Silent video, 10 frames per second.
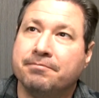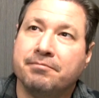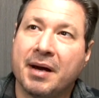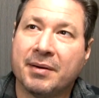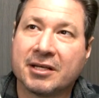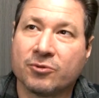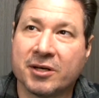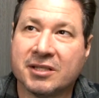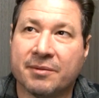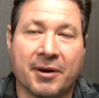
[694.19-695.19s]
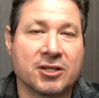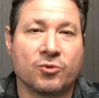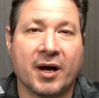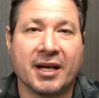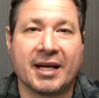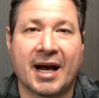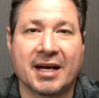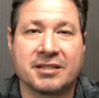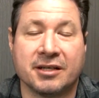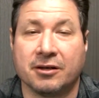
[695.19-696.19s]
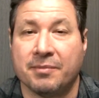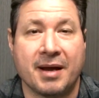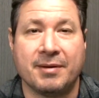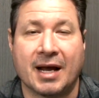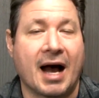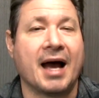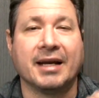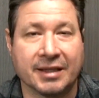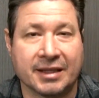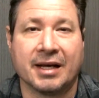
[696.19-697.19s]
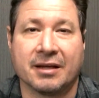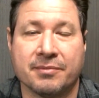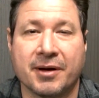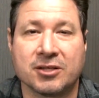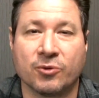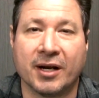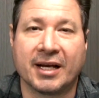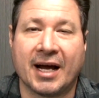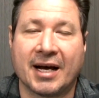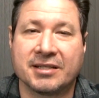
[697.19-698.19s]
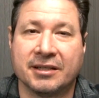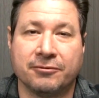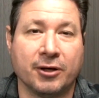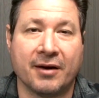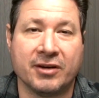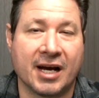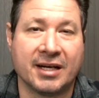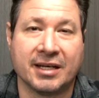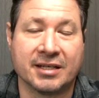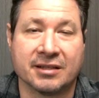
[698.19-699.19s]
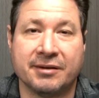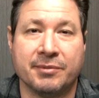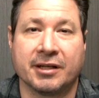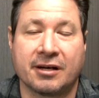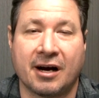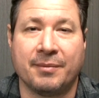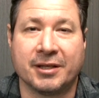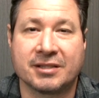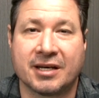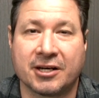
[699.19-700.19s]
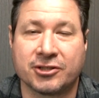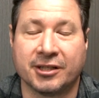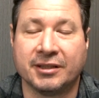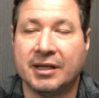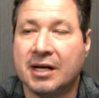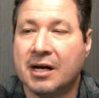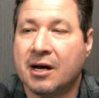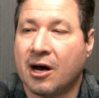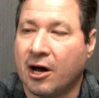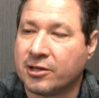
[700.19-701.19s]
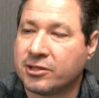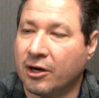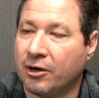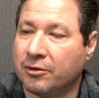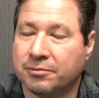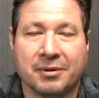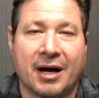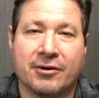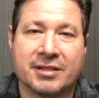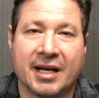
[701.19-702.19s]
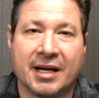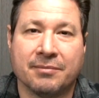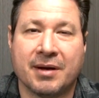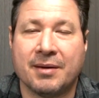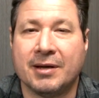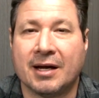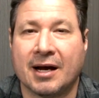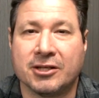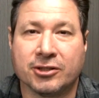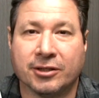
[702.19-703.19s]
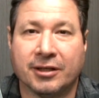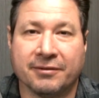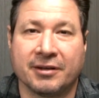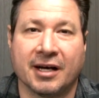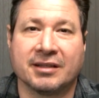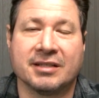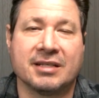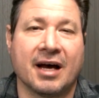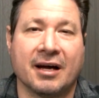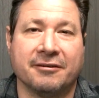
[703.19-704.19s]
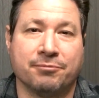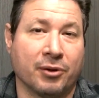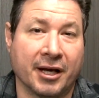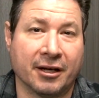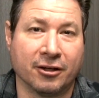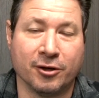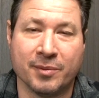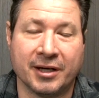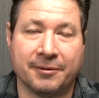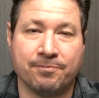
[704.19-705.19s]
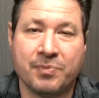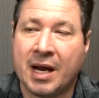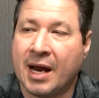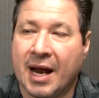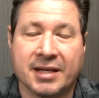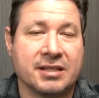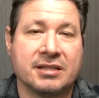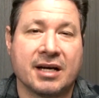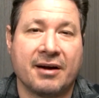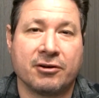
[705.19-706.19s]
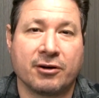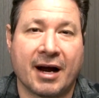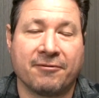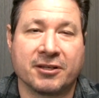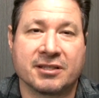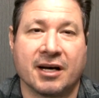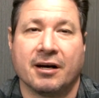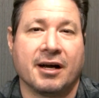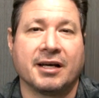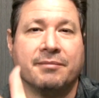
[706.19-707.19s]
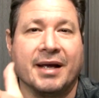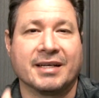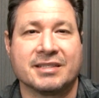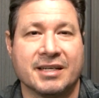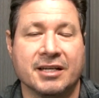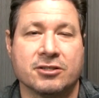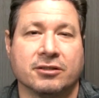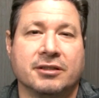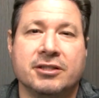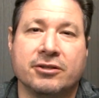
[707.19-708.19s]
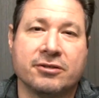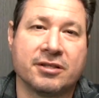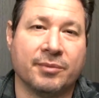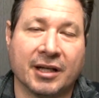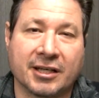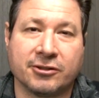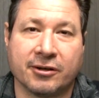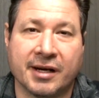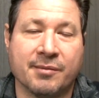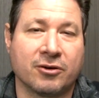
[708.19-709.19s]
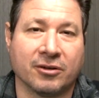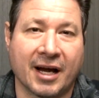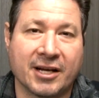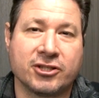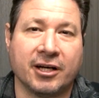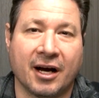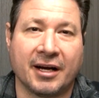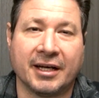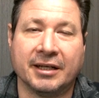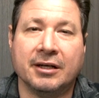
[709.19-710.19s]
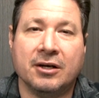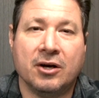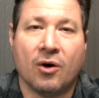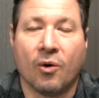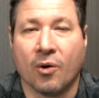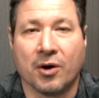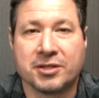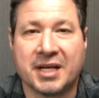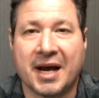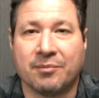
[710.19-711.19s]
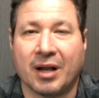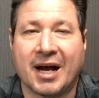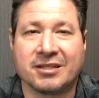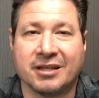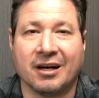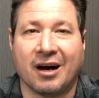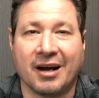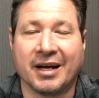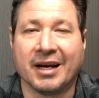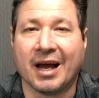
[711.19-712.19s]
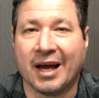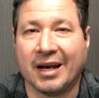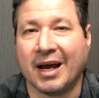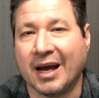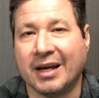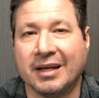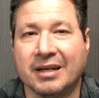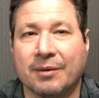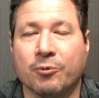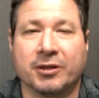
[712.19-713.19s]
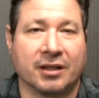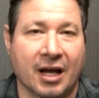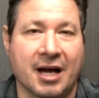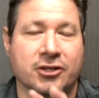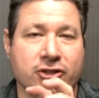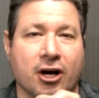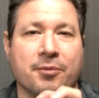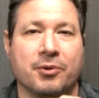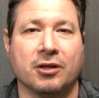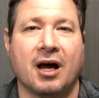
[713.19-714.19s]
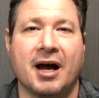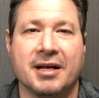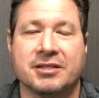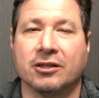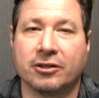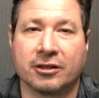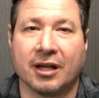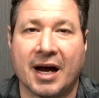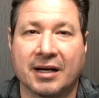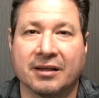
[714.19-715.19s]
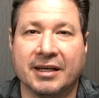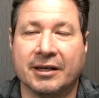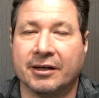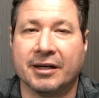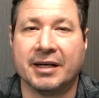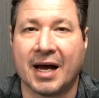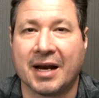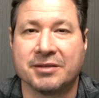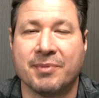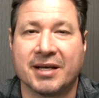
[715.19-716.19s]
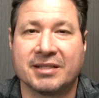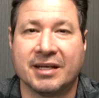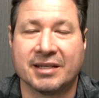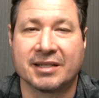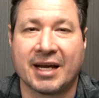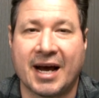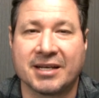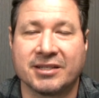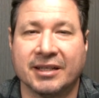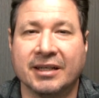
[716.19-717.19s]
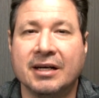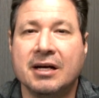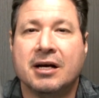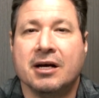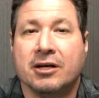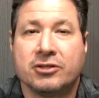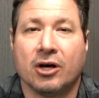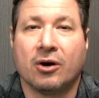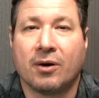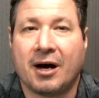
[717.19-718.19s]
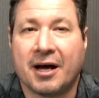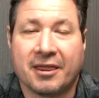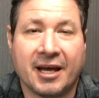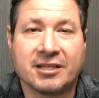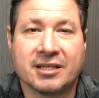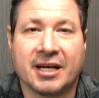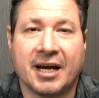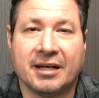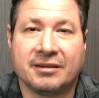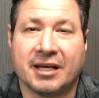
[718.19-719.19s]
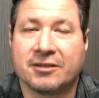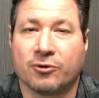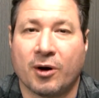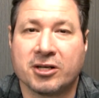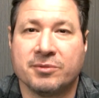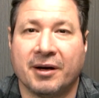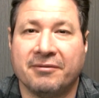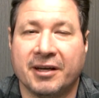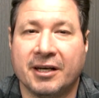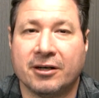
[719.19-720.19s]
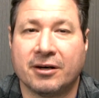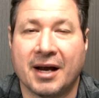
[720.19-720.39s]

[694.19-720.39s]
maybe this wasn't the best way to cast it, or maybe I didn't think of the best way to cast it. If you have any ideas, leave them in the comments section. Also, I was thinking maybe I should have cut this out of plate aluminum, and since I have a graphics cutter, I could make a stencil and do some electrochemical etching on it or sandblasting on it and end up with a lot sharper lines that look a lot cleaner and not as messy as a casting. So thanks again. Thanks for watching my video,